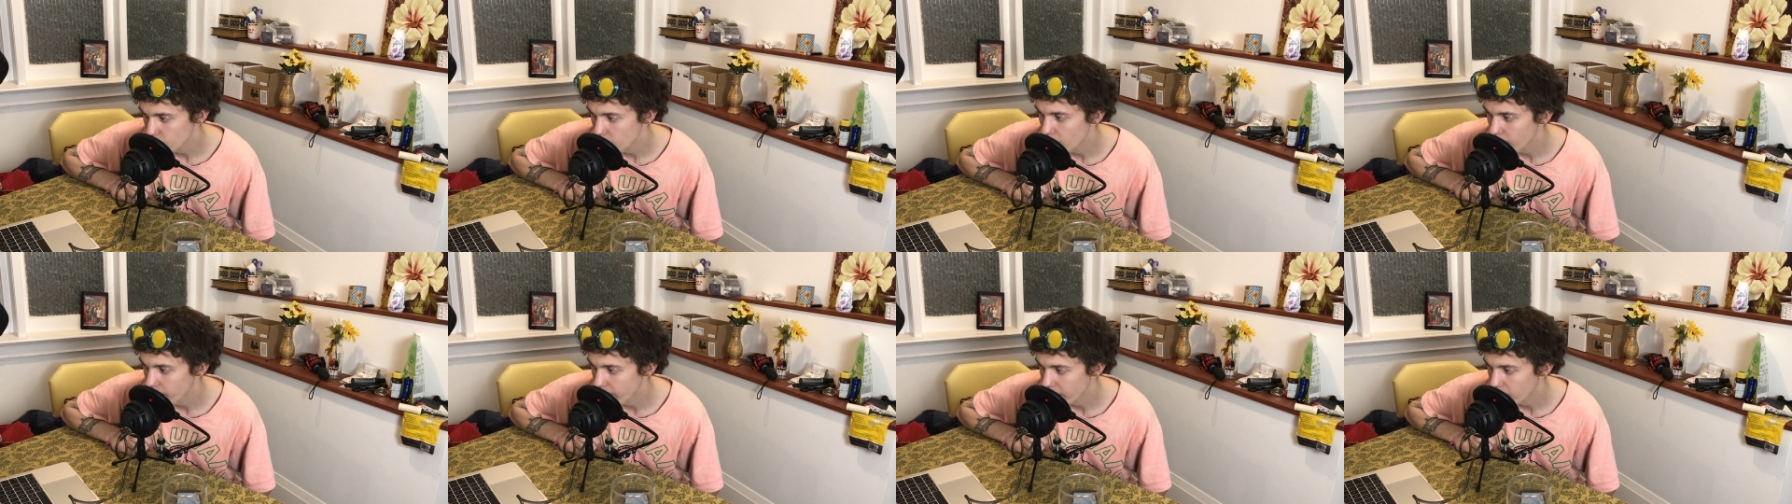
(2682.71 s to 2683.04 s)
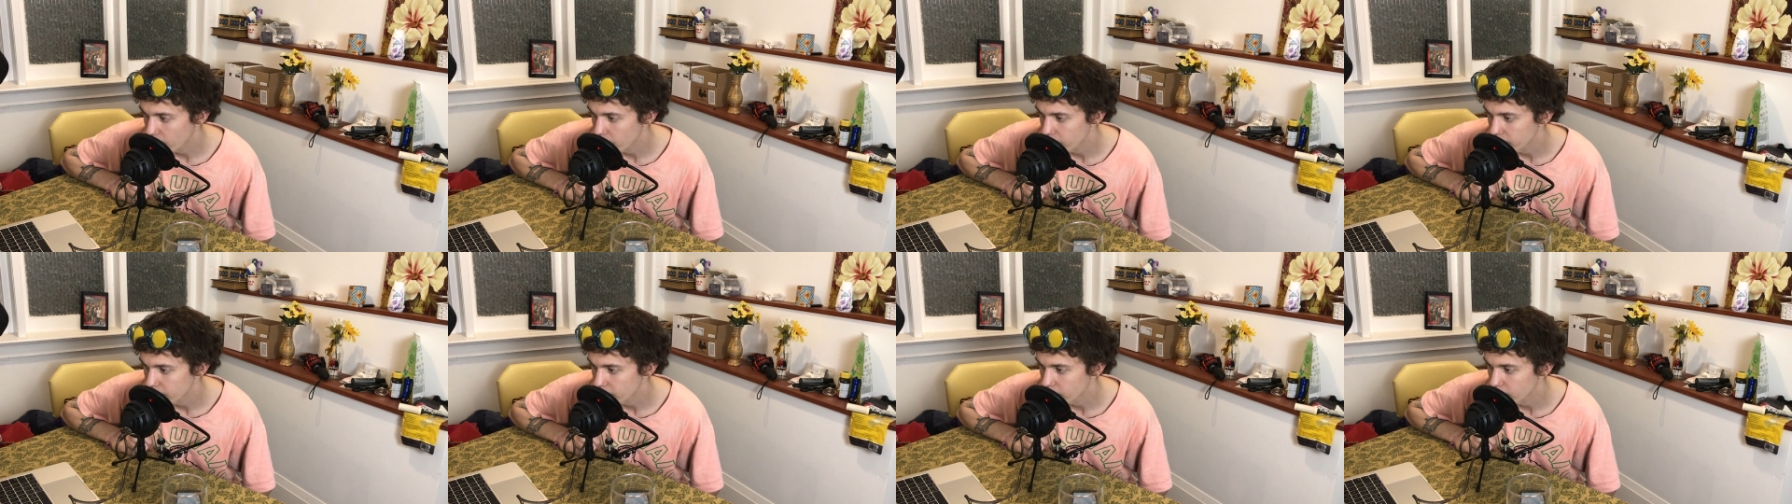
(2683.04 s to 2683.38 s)
we are
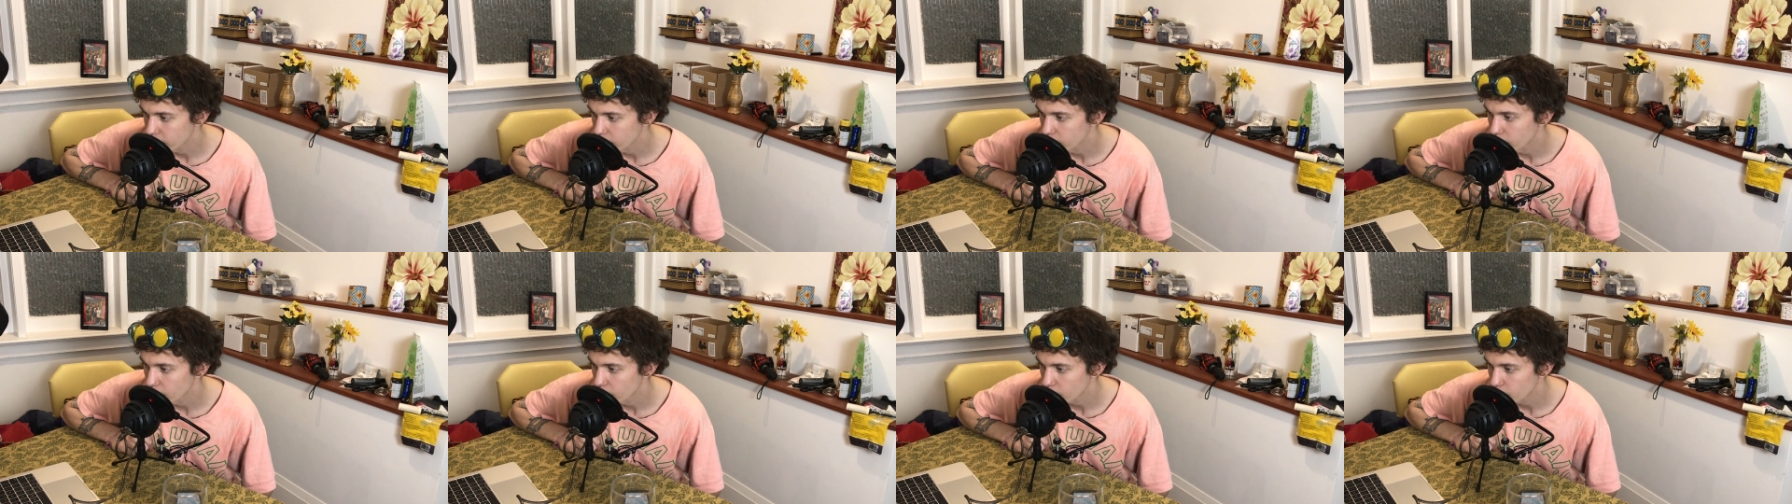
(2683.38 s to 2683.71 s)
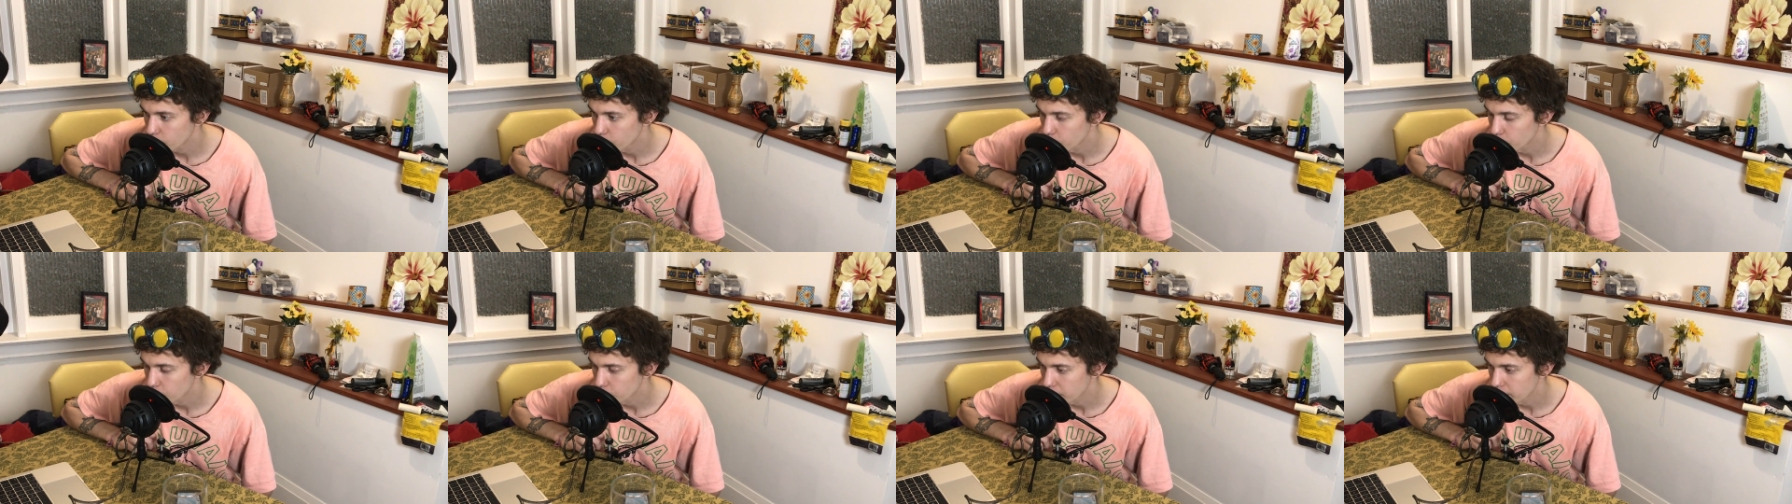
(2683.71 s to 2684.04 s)
back with another
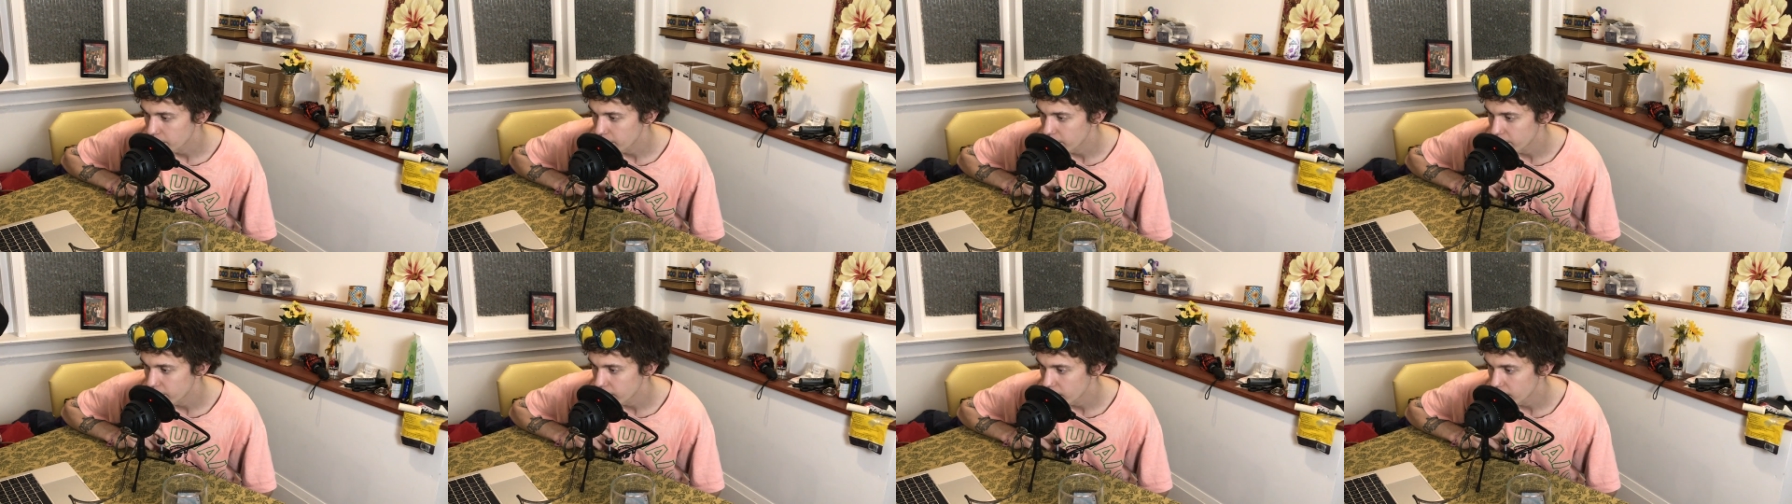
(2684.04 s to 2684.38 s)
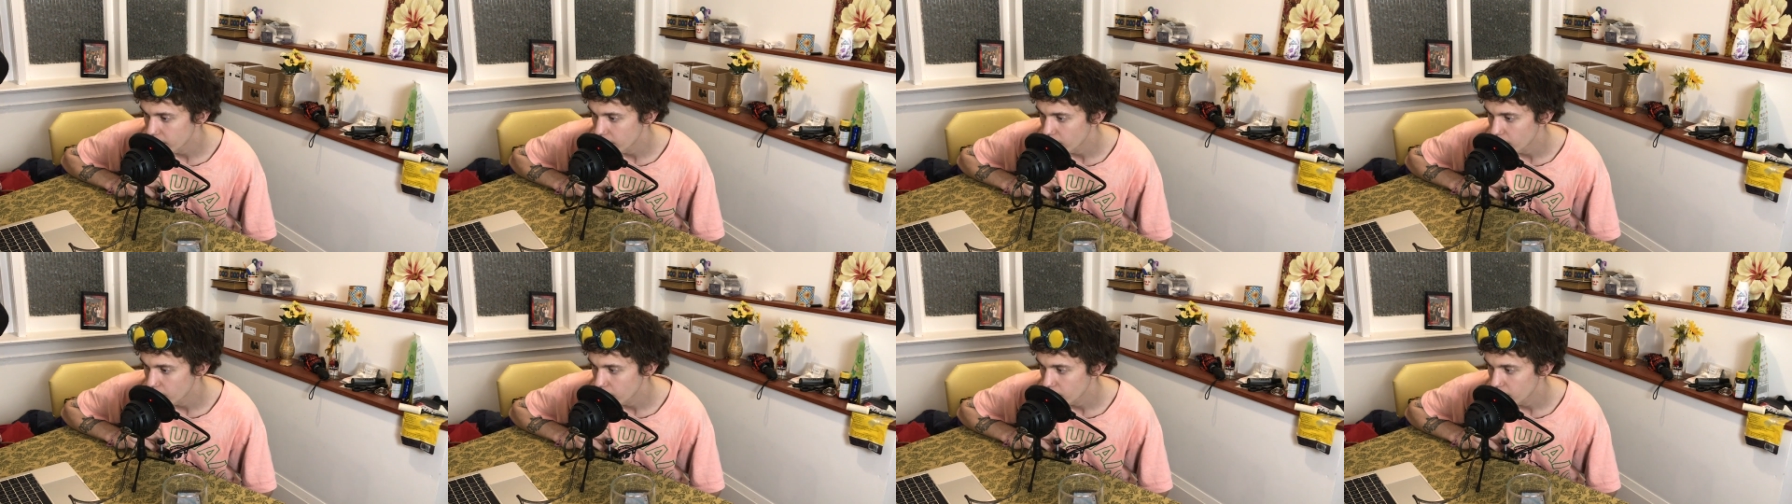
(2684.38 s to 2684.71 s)
creepy video.